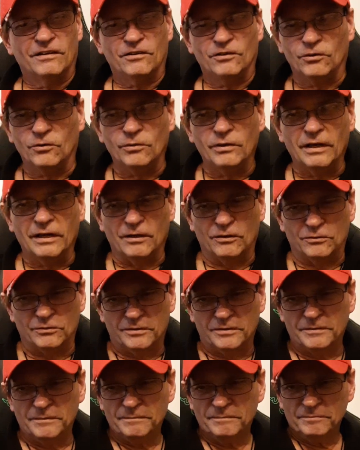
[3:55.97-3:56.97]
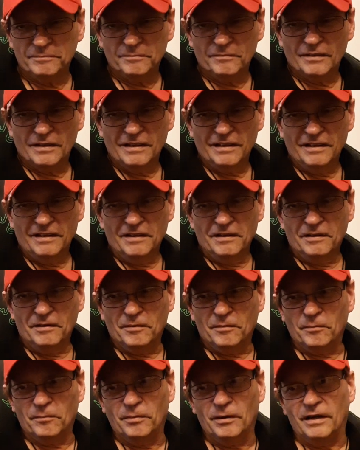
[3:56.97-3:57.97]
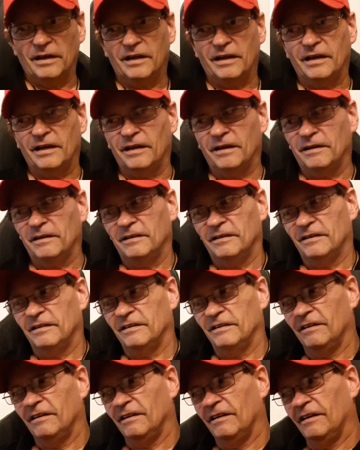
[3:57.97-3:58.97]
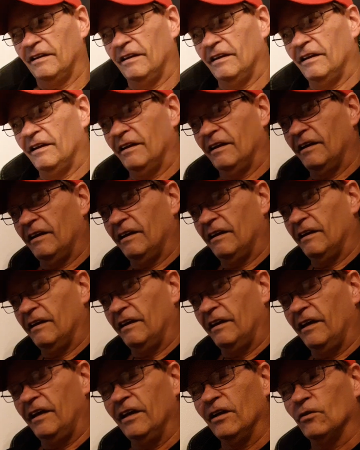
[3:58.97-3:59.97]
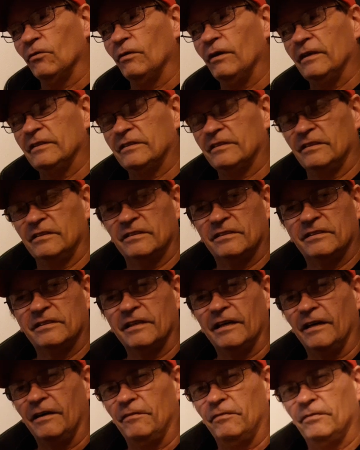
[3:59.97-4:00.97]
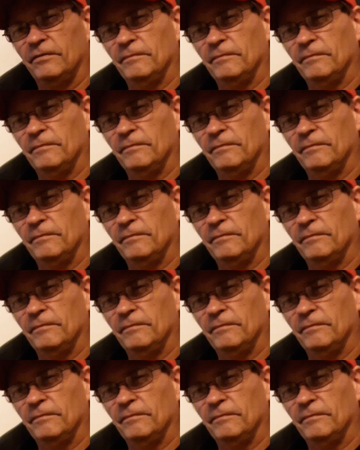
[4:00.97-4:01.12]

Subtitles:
Who knows? But interesting stuff.